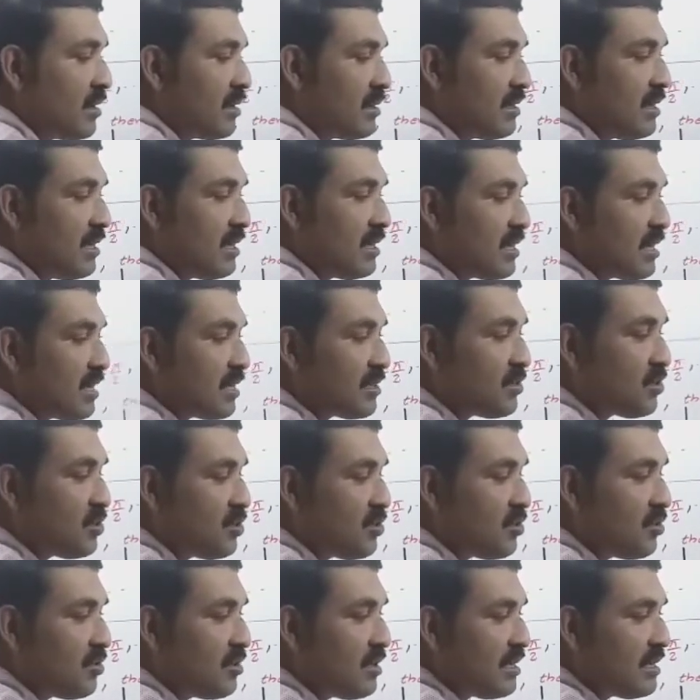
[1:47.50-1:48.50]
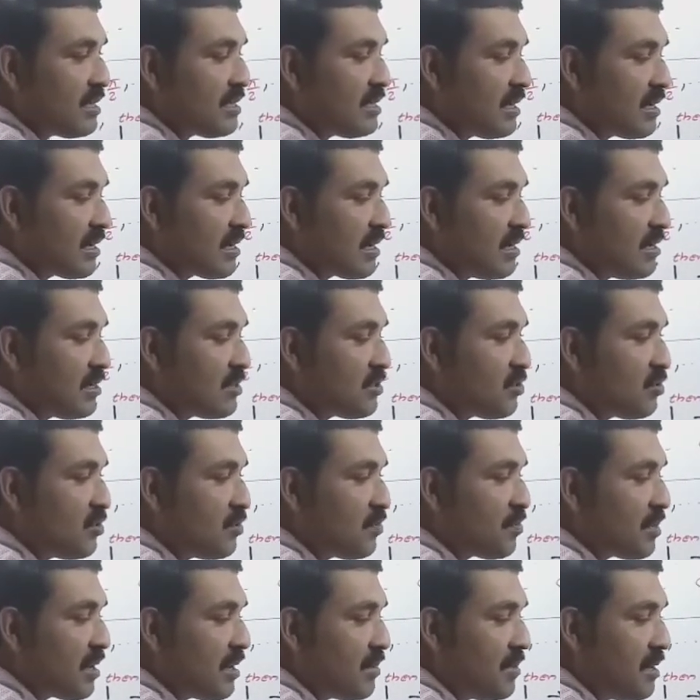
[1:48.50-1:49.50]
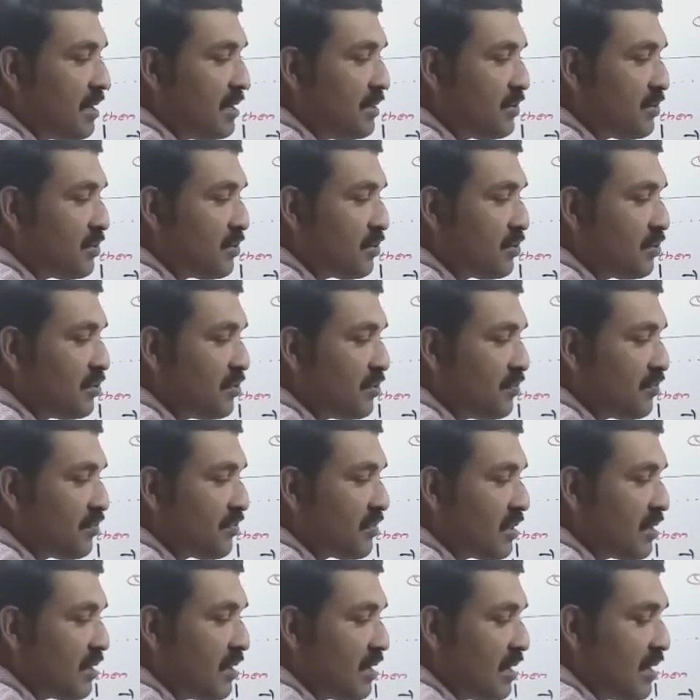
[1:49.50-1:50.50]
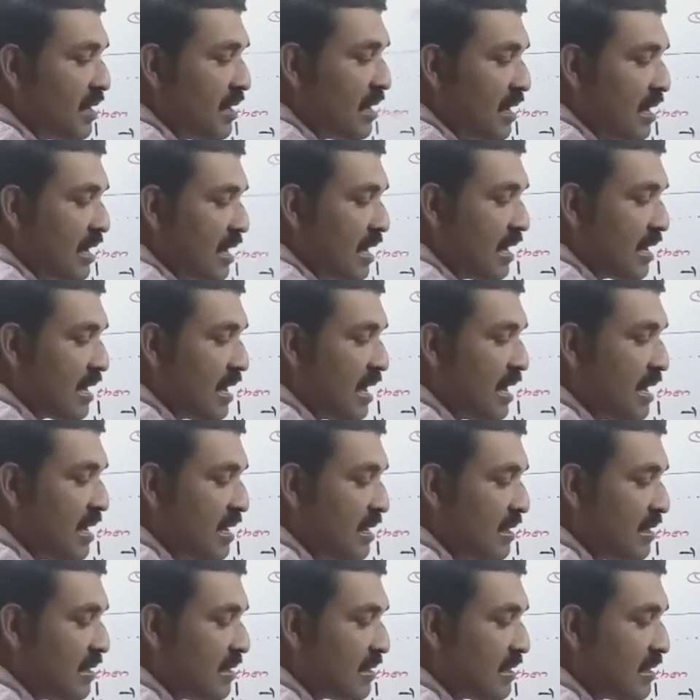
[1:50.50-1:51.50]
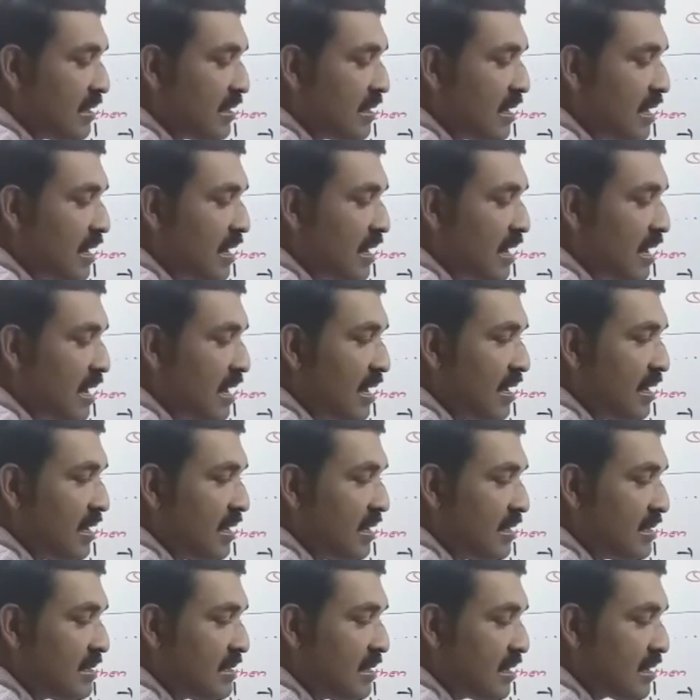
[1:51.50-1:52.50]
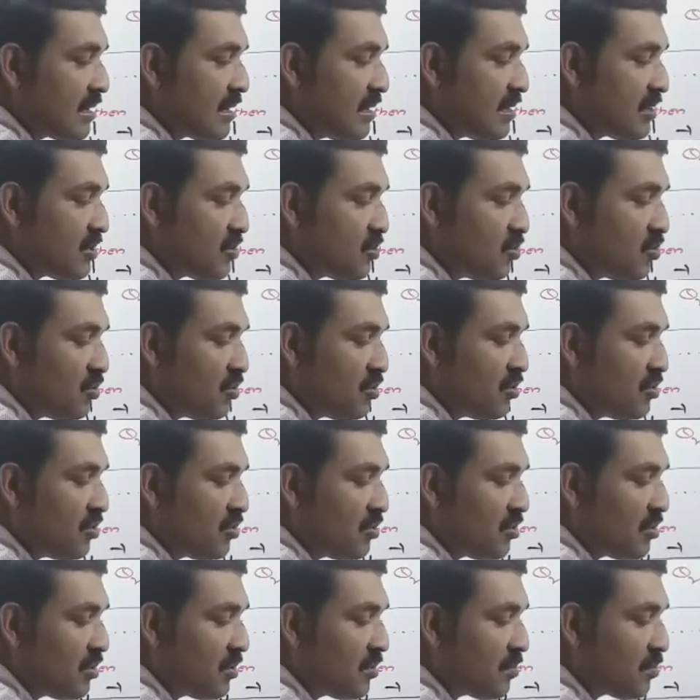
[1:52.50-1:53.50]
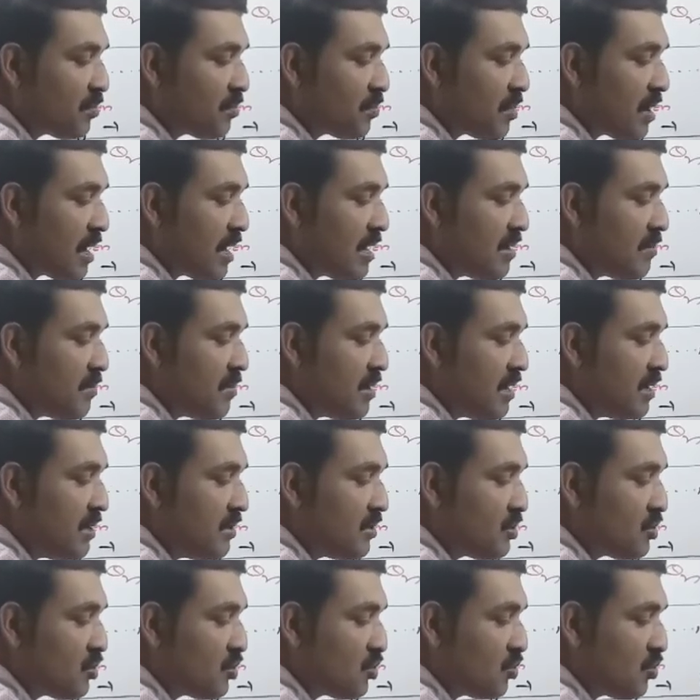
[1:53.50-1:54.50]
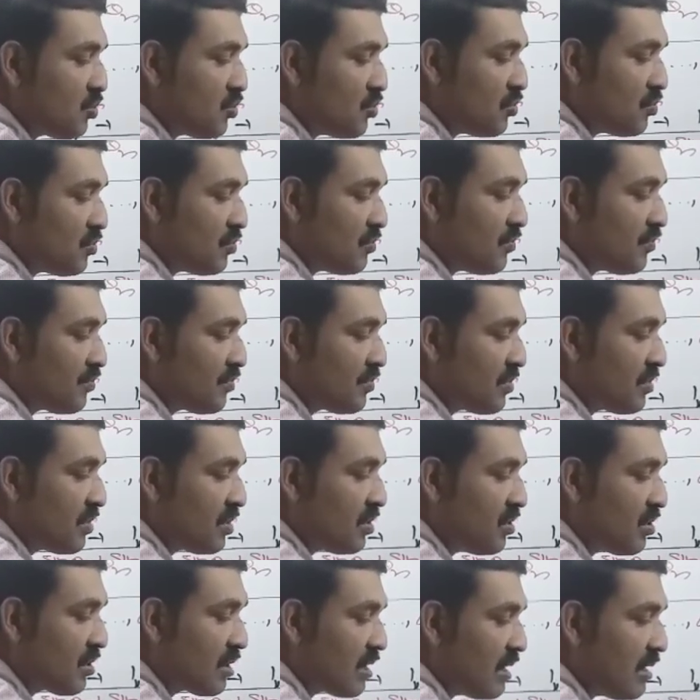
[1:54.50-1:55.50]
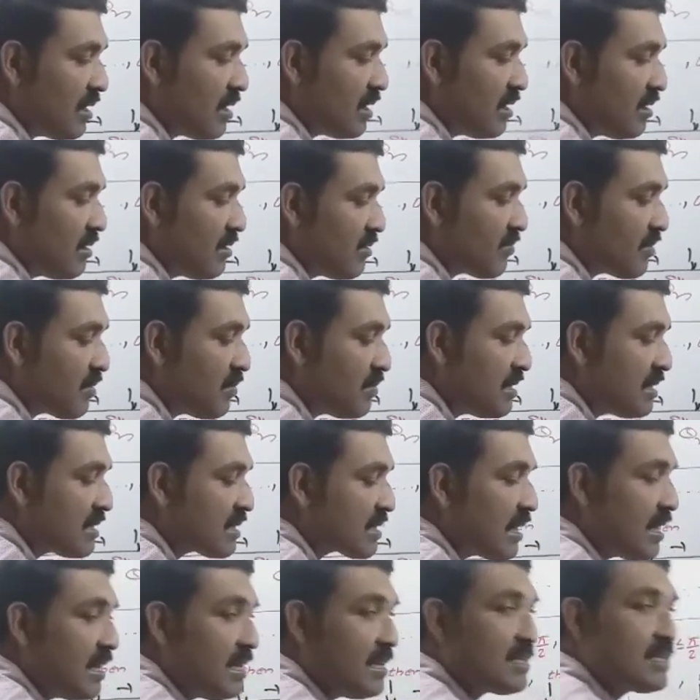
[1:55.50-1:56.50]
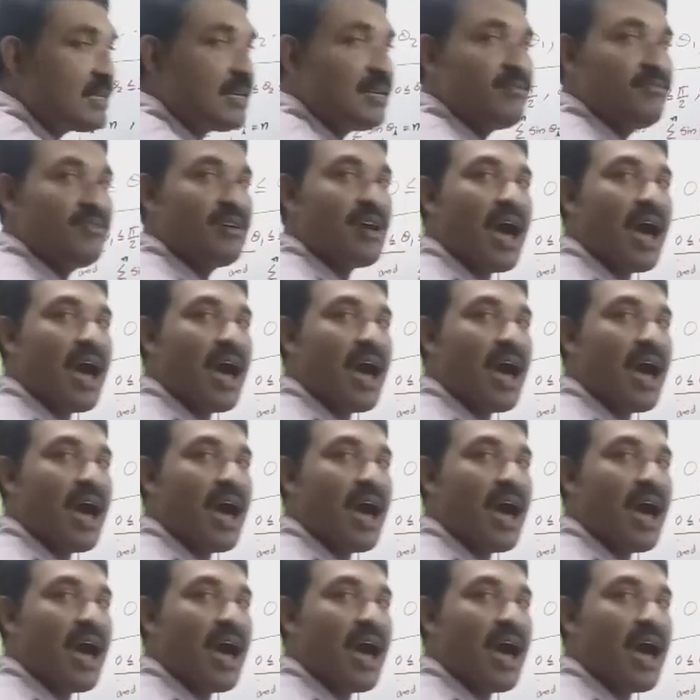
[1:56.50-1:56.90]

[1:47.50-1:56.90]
Theta 2 is equal to pi by 2. Again, theta n is equal to pi by 2. Okay. From this condition, we